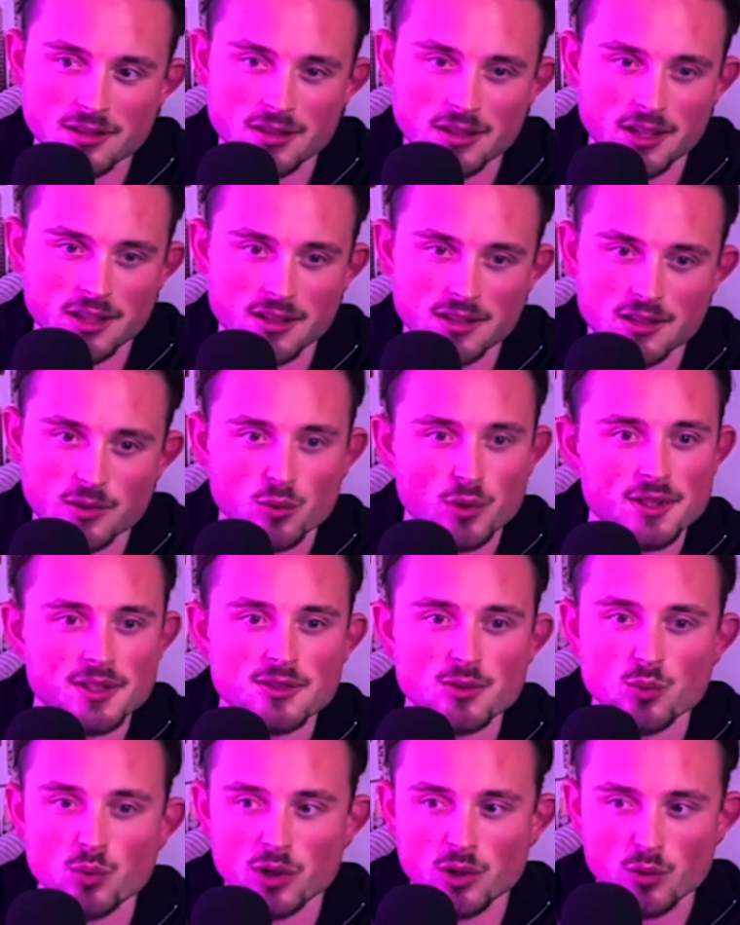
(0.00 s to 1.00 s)
Like, what's
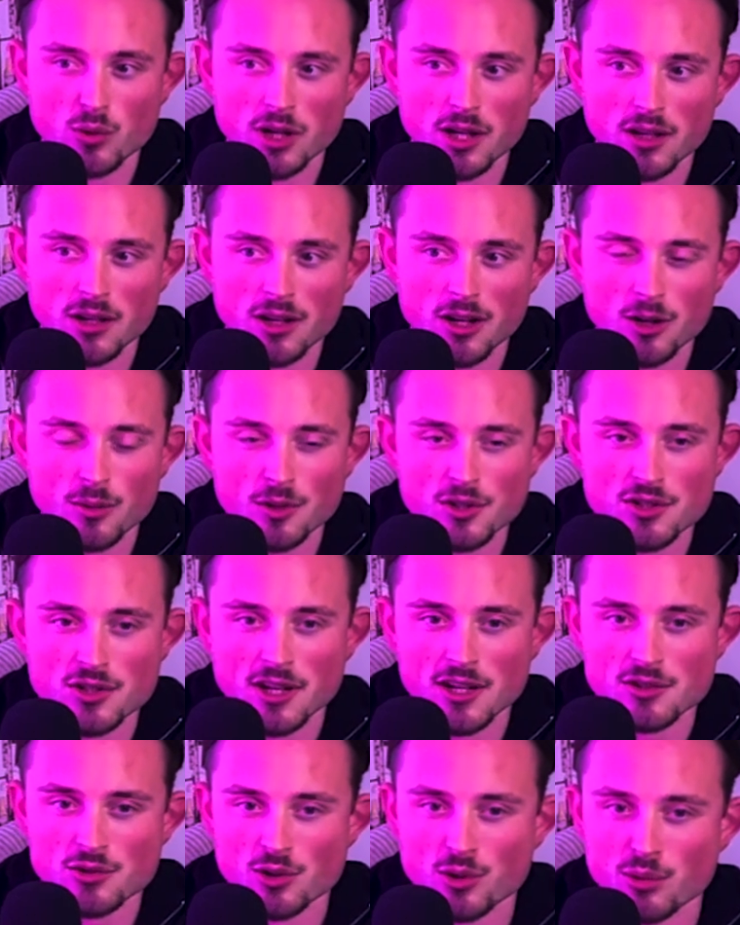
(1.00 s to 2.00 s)
the win rate, how much
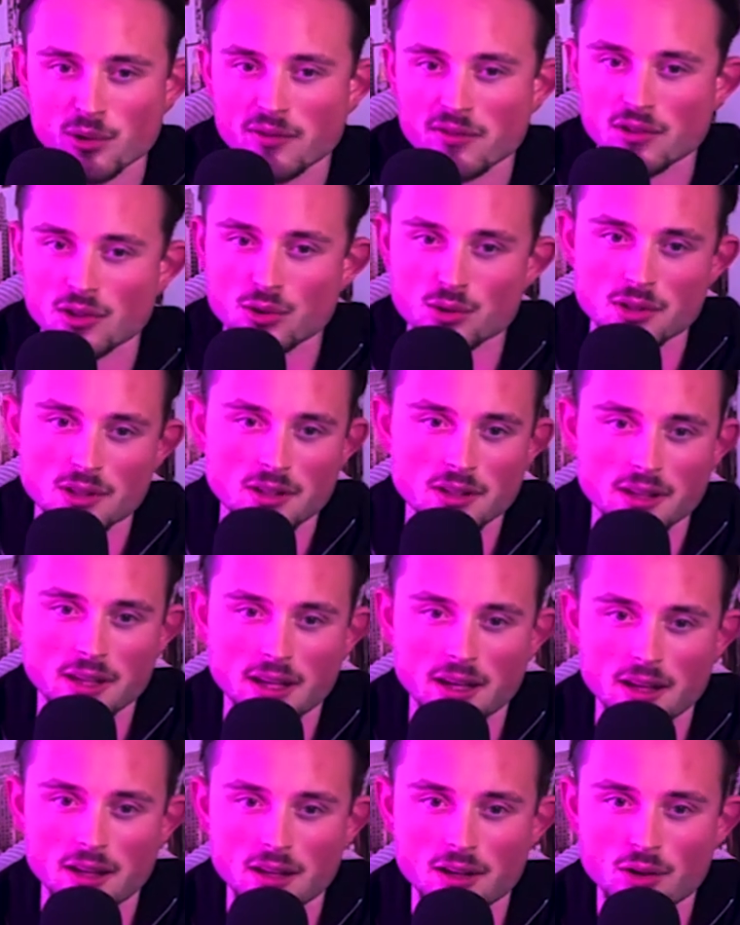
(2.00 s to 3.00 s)
extra revenue did it
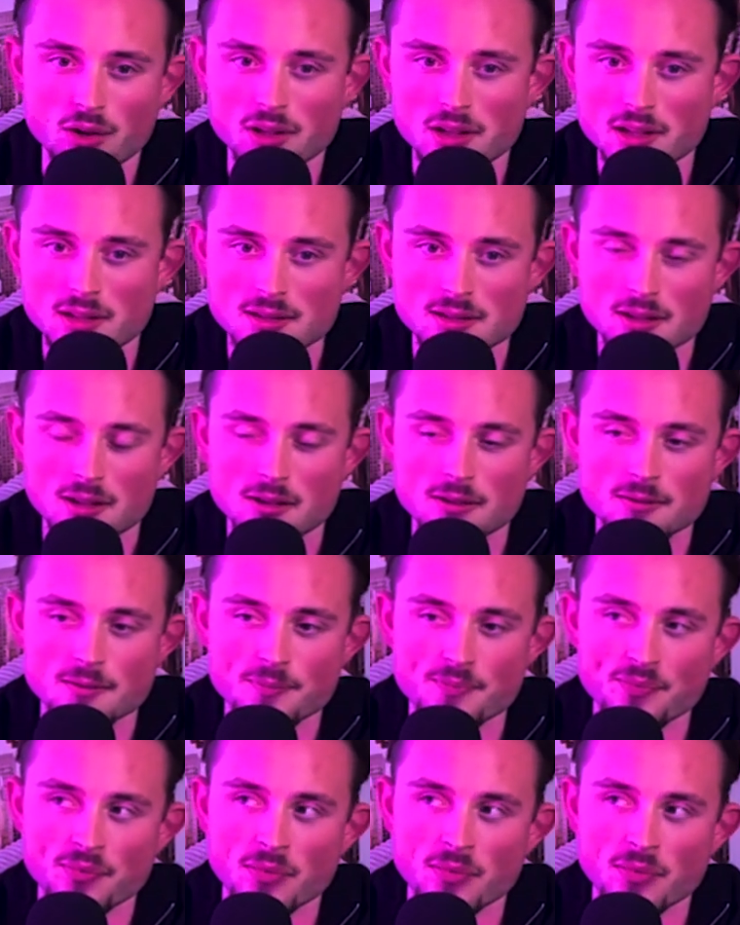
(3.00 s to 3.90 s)
get, and all that stuff.